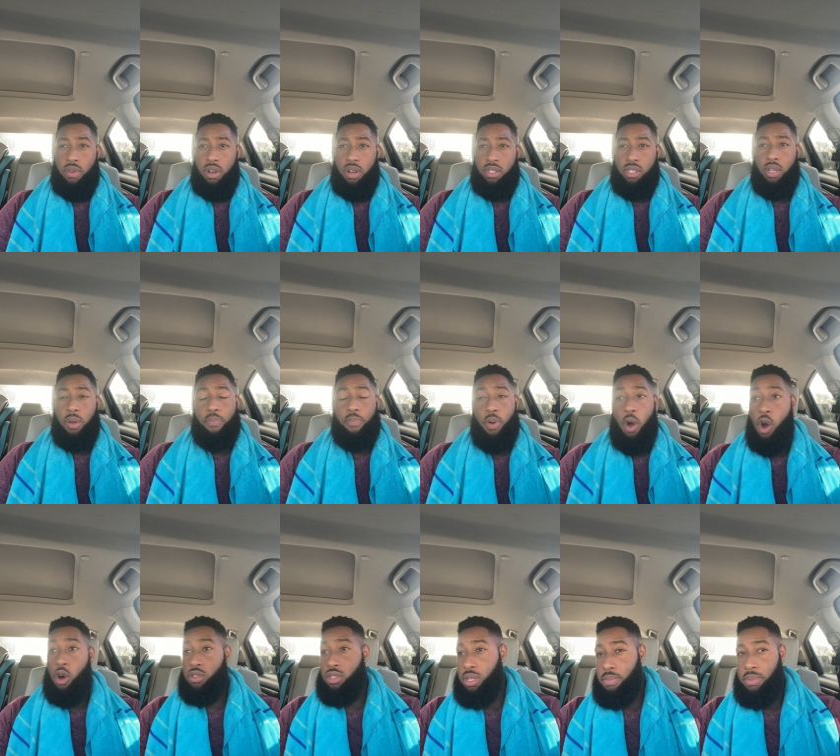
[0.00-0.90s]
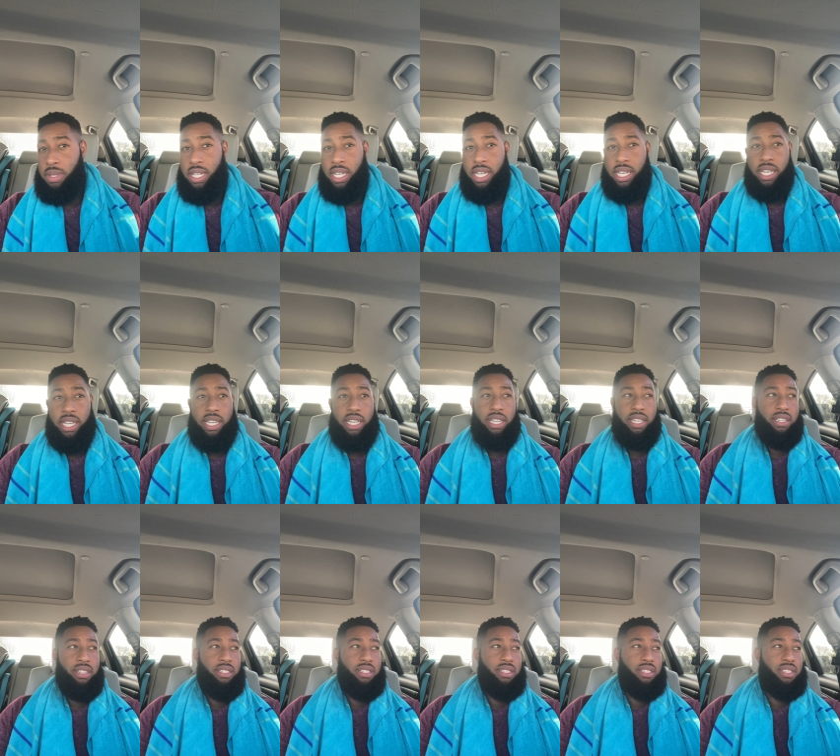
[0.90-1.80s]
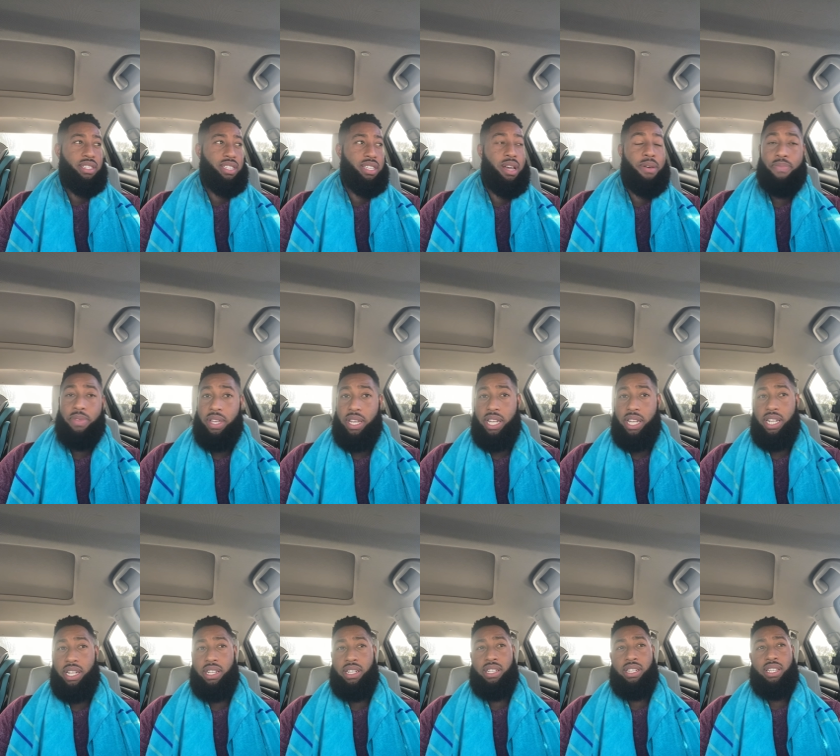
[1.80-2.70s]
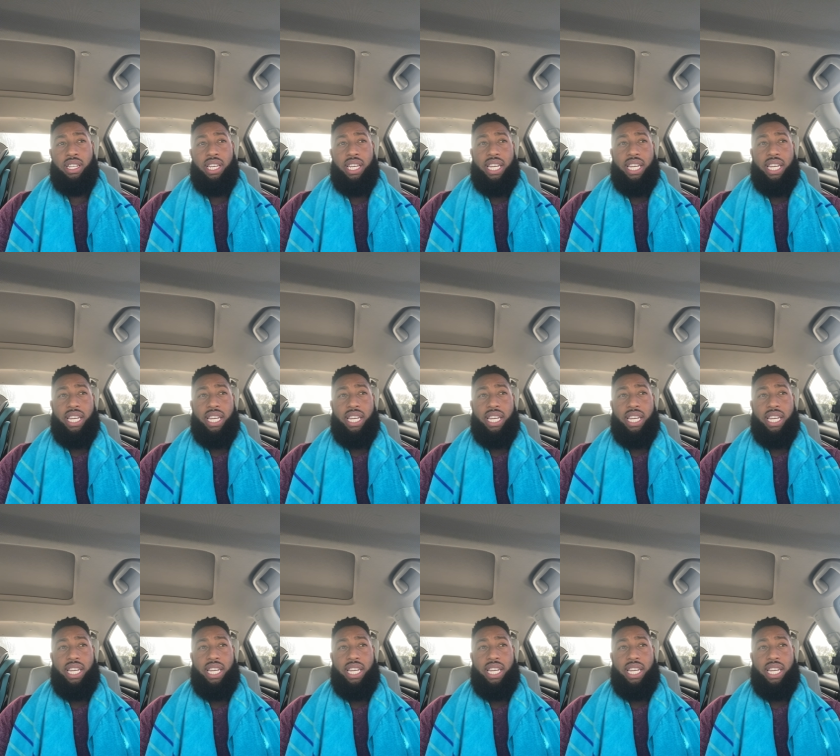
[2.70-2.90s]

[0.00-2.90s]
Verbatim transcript: Supposedly something